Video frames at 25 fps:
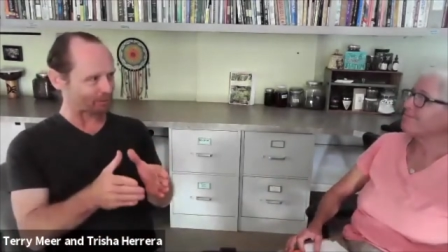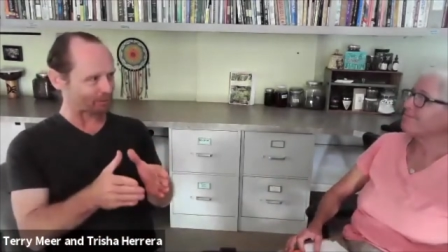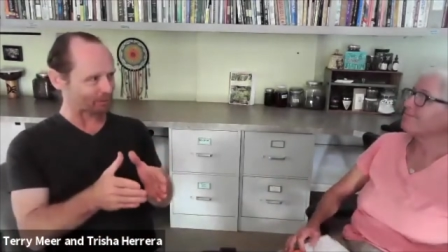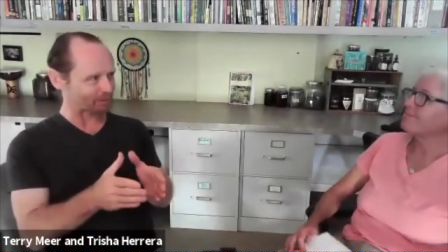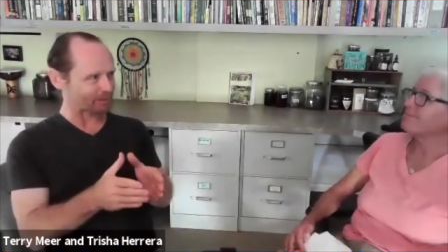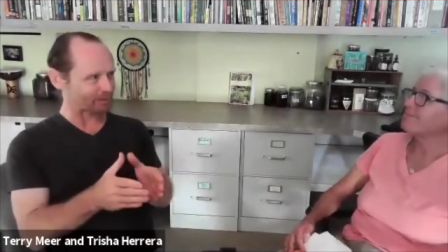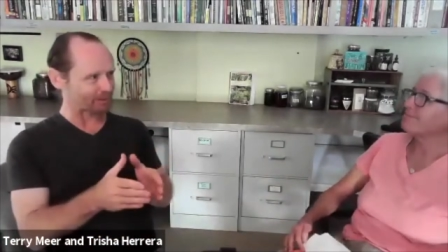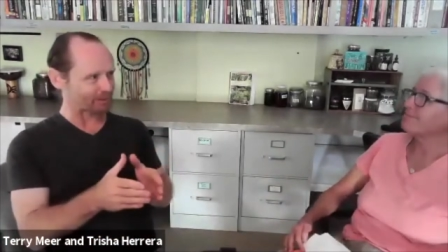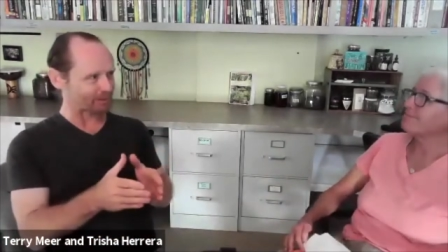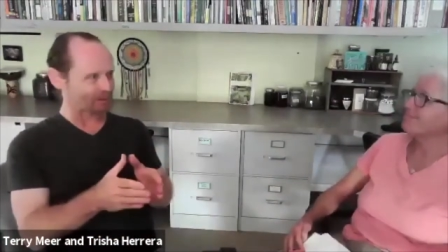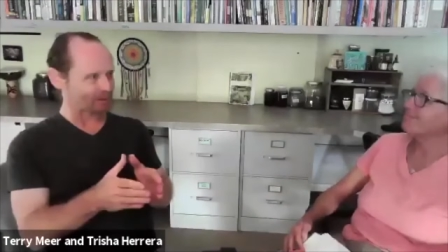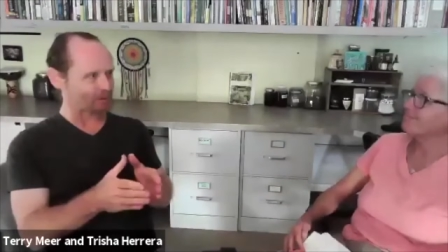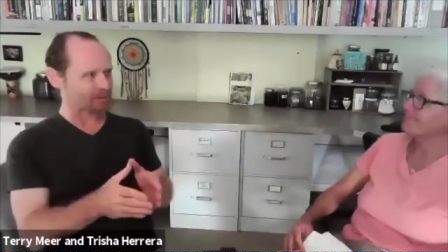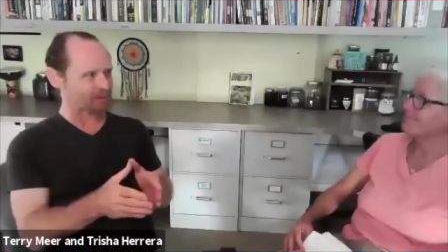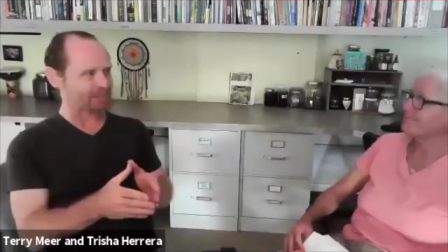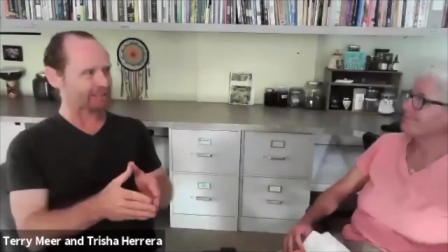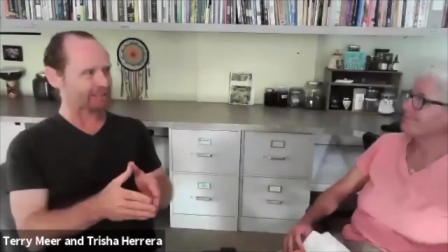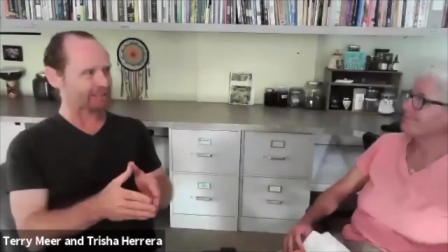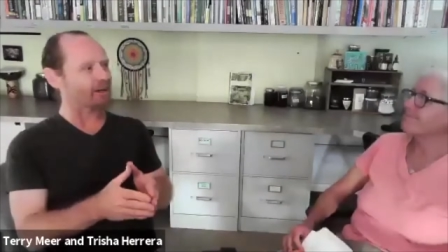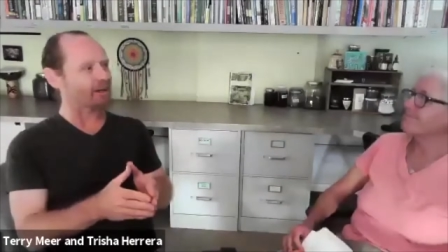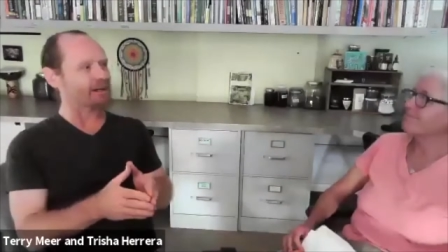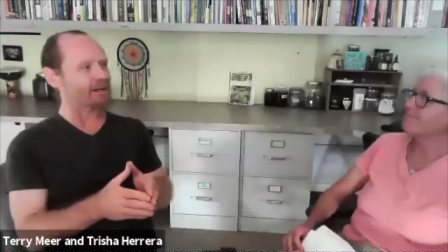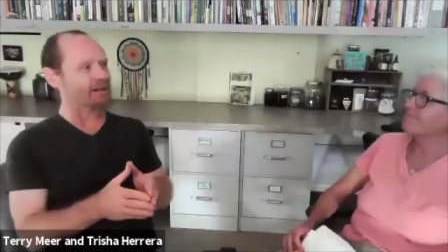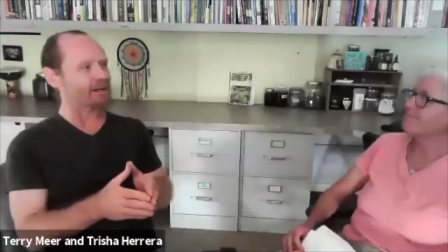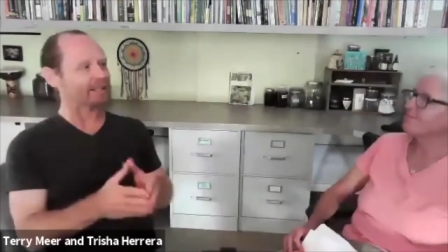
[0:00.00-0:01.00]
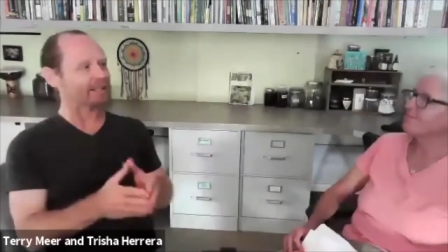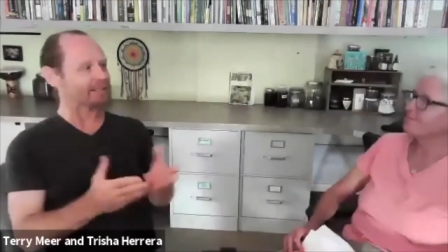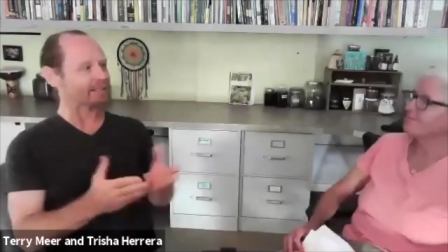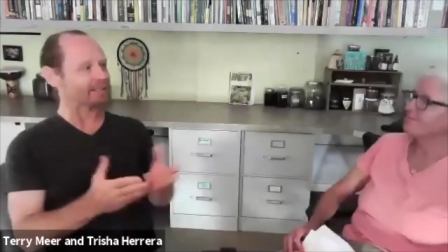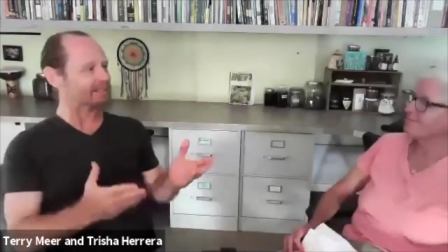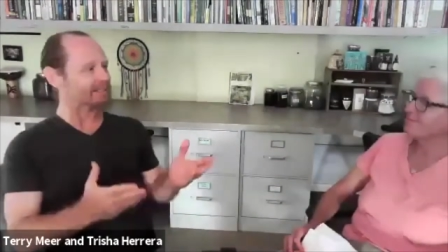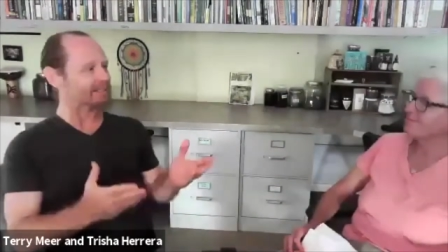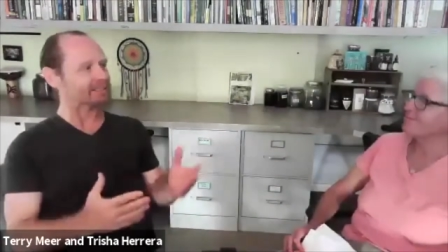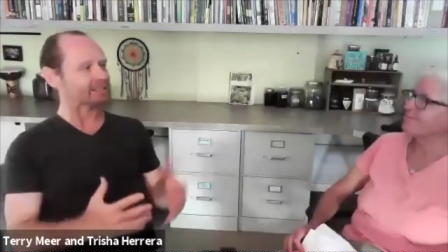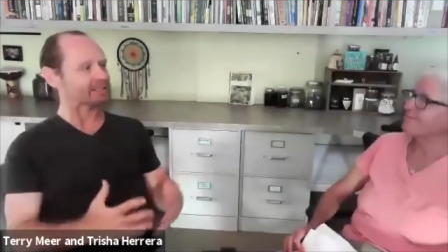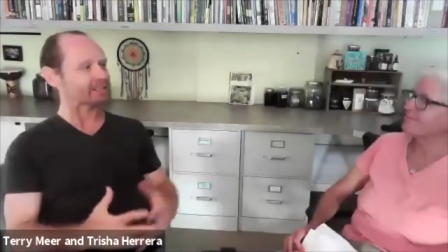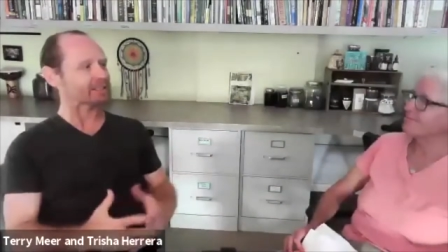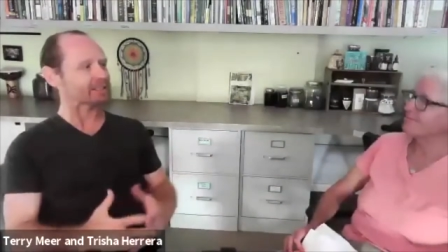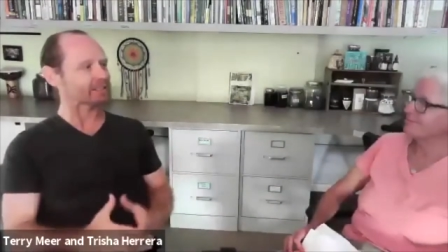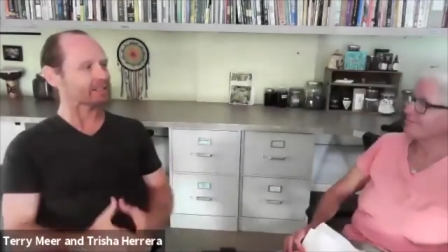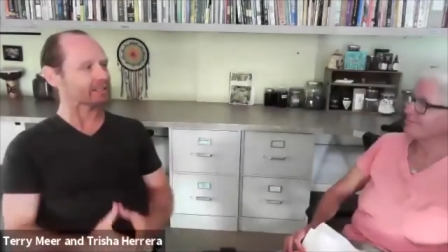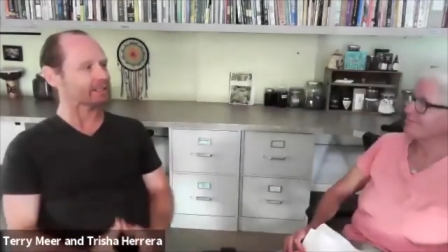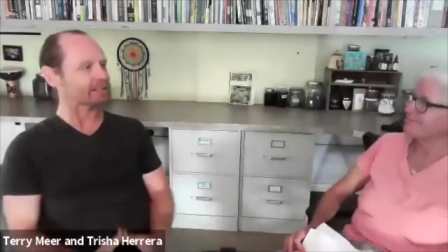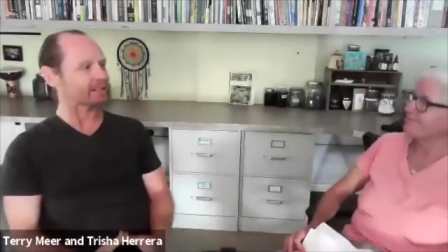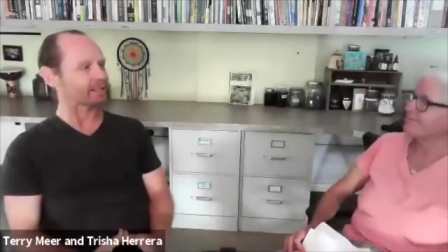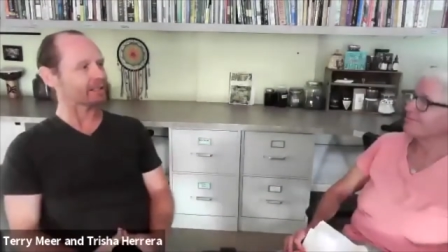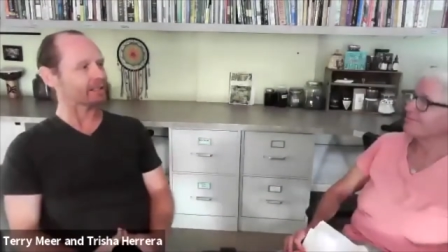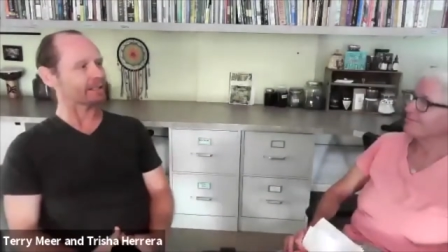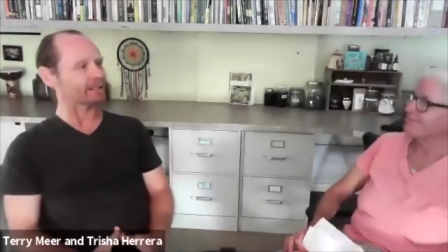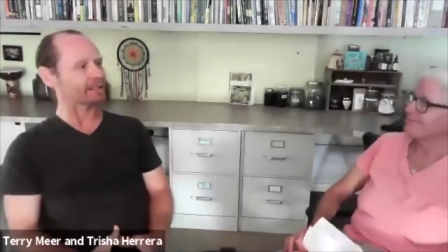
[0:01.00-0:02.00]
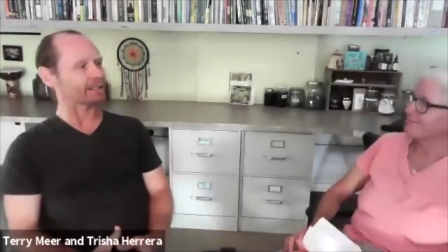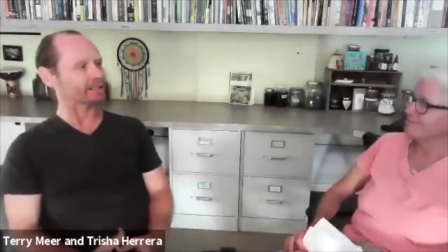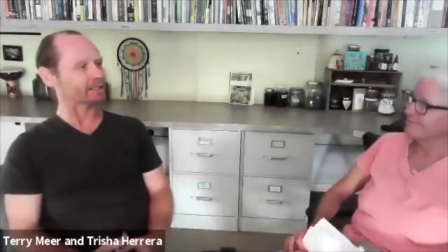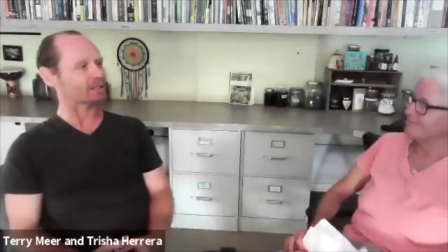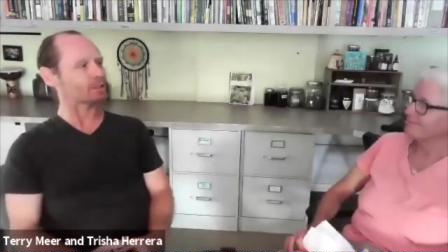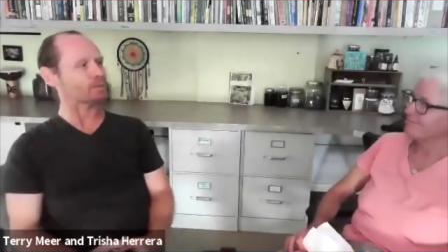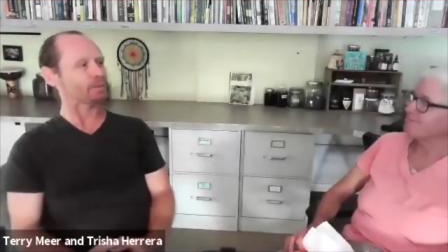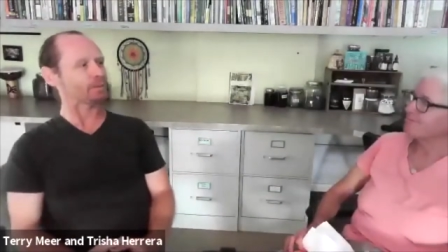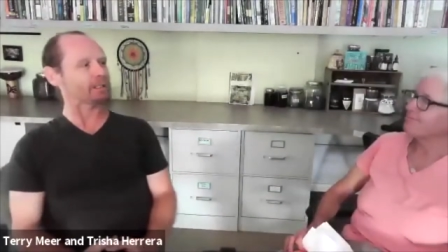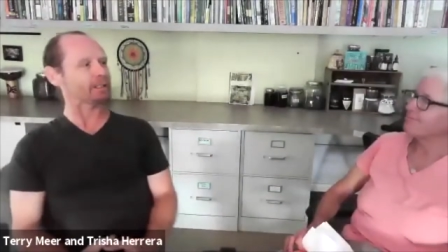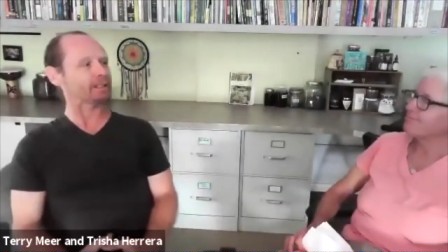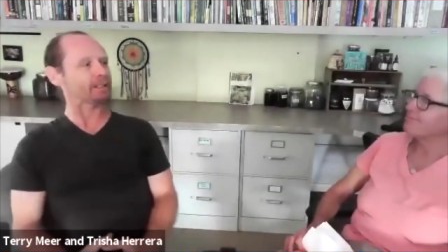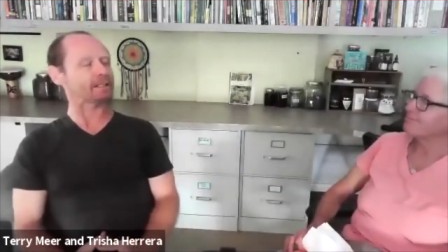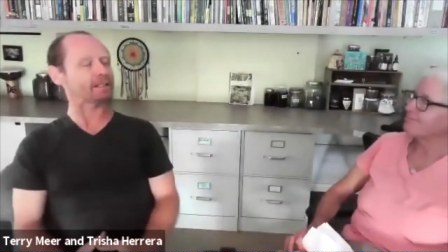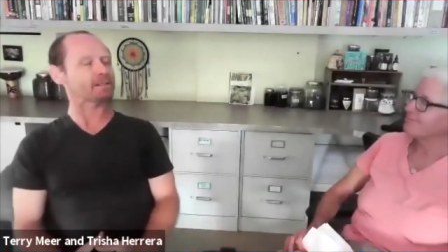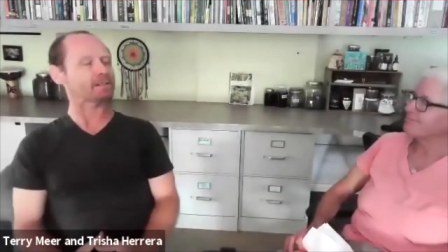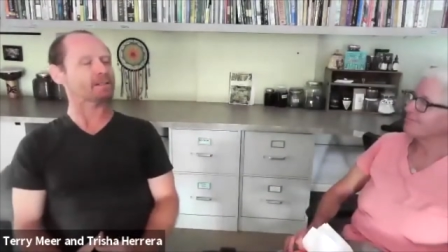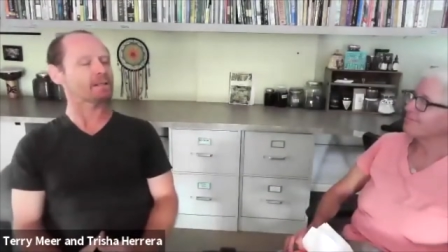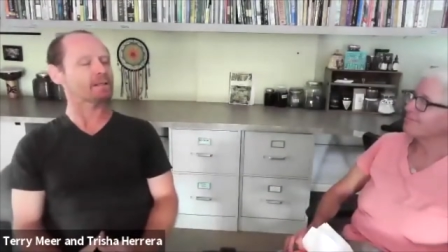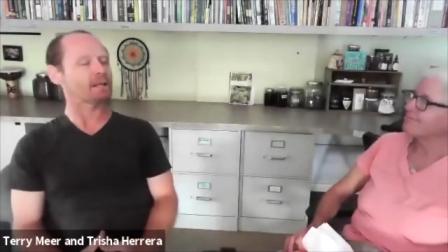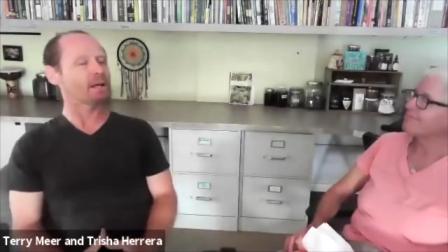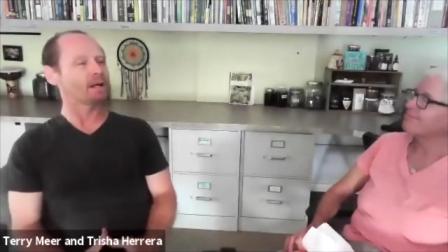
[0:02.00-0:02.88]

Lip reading: closely on it to get your experience.